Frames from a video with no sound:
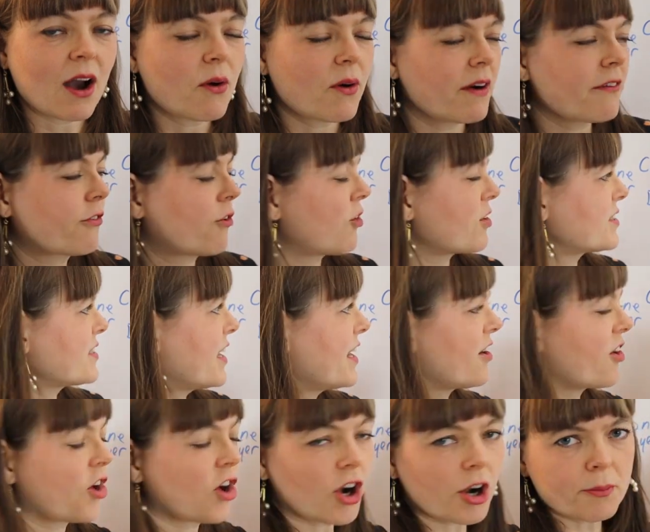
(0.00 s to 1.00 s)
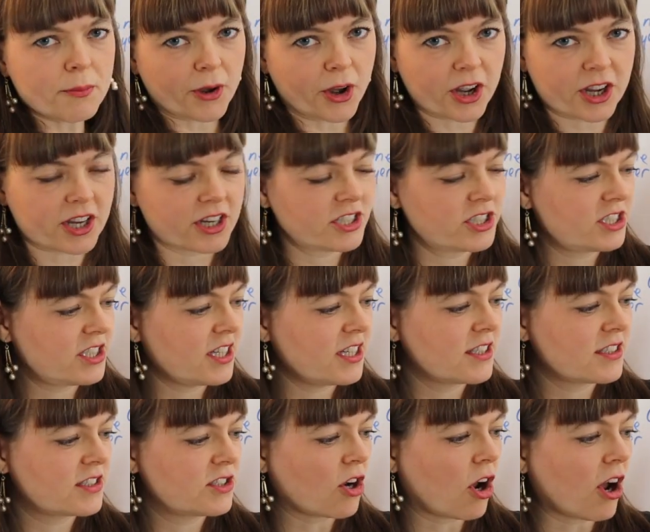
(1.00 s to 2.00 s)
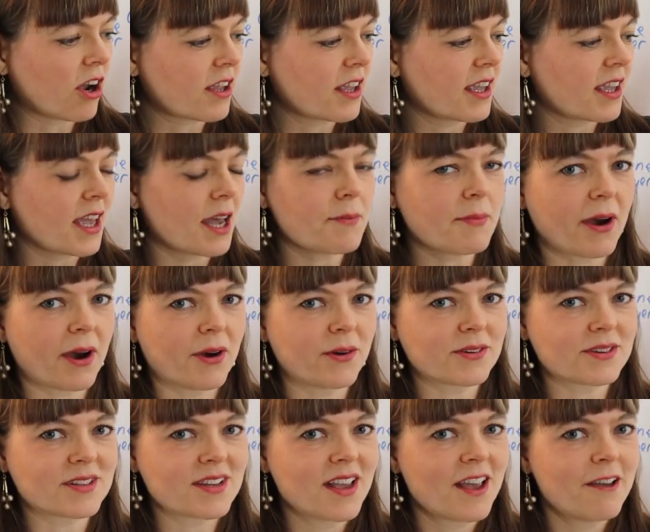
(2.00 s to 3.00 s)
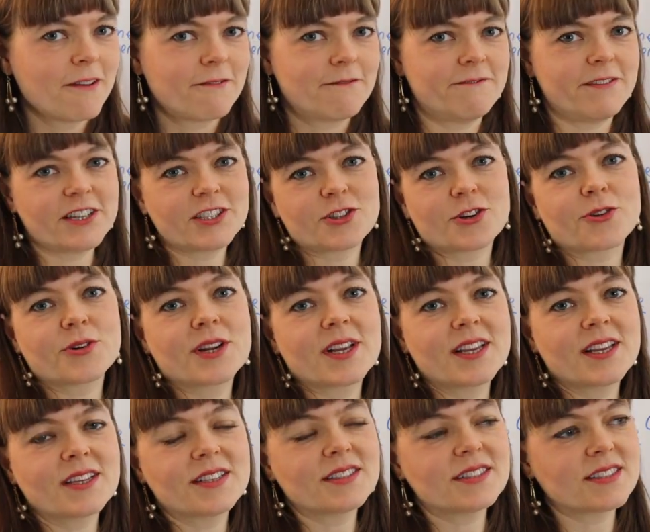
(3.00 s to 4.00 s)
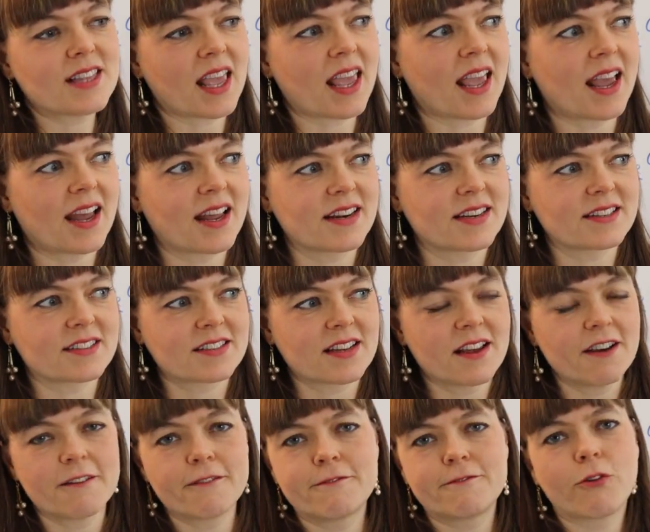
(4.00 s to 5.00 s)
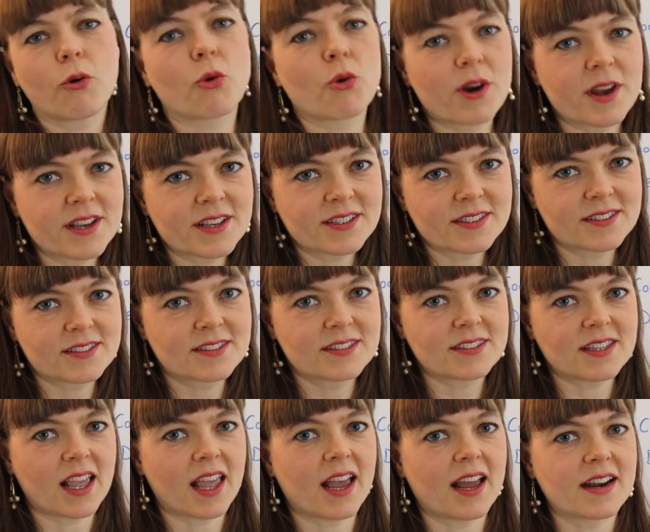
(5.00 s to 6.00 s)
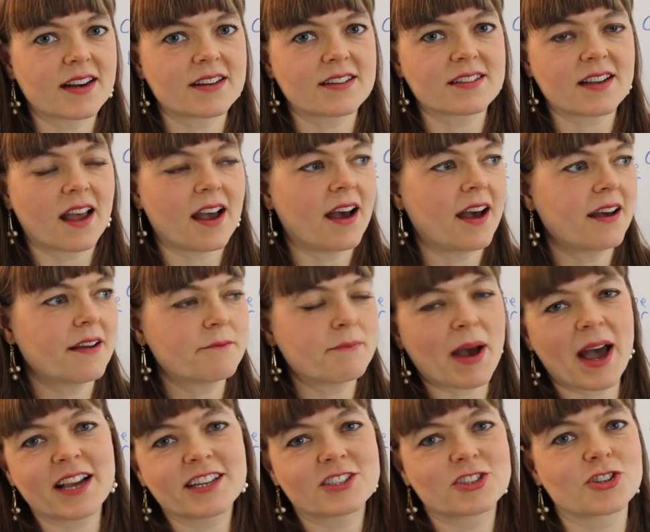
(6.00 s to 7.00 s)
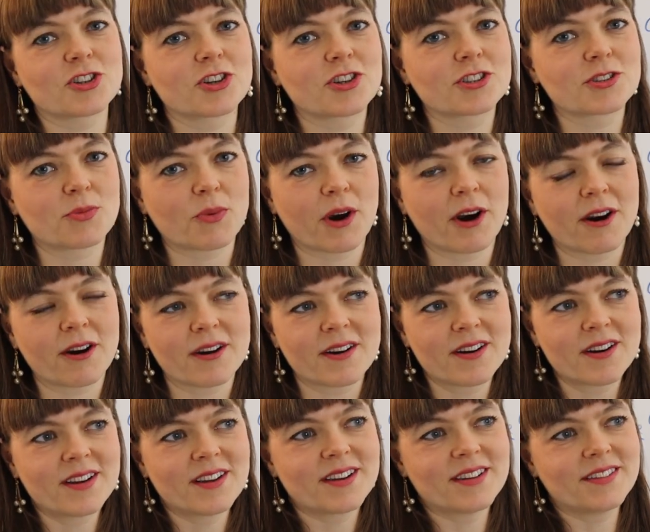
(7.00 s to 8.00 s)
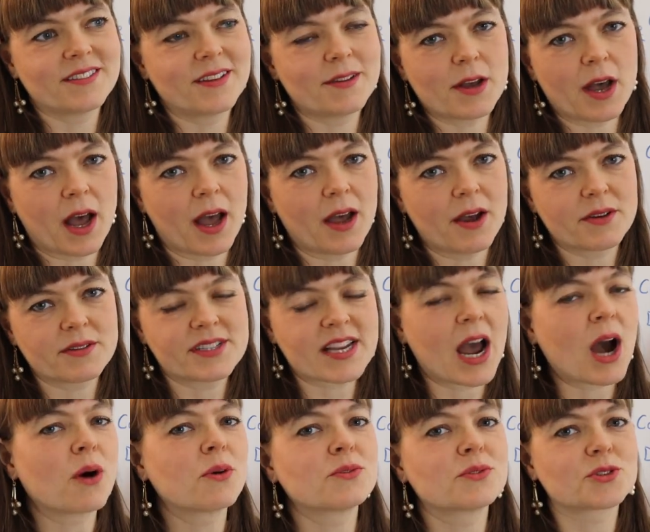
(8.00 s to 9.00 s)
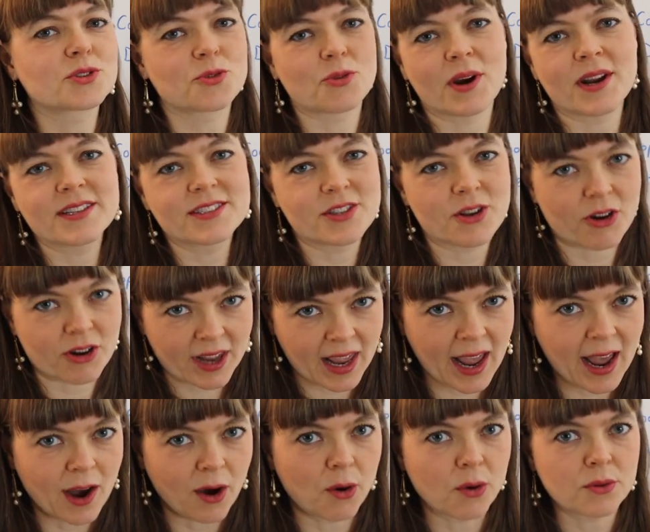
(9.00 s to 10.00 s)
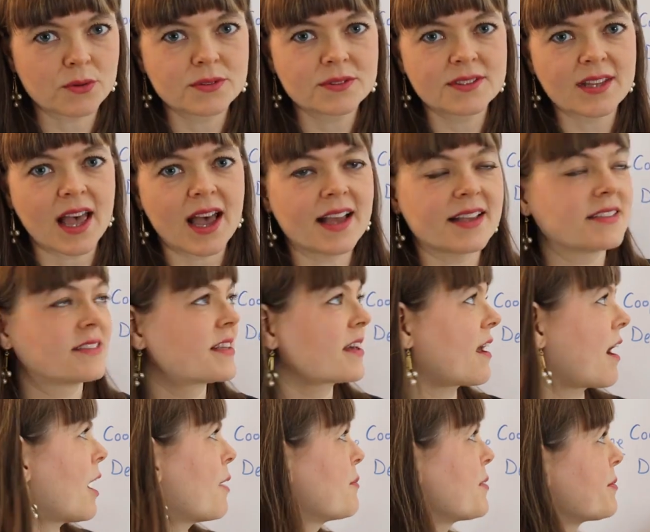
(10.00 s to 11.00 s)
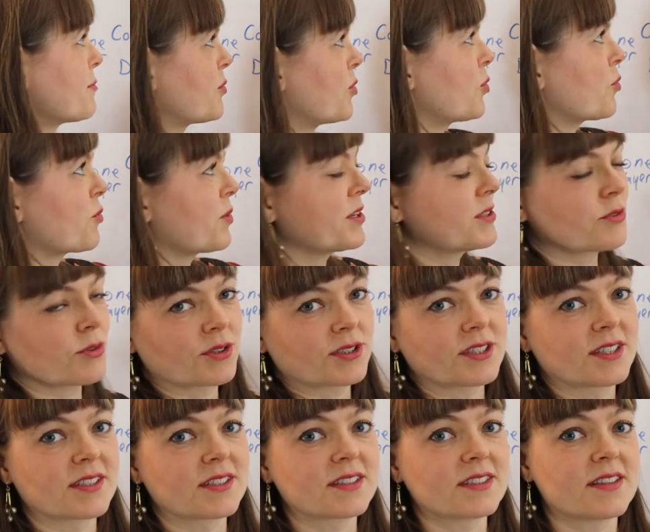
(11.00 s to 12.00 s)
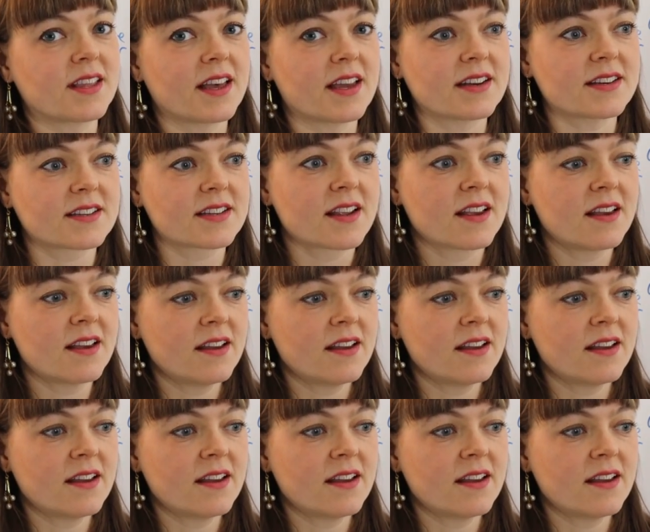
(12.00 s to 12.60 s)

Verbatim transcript: Now, of course, in her book, she is talking about fisheries and forests and uh, pastures where uh, towns graze their cows as the common pool resources that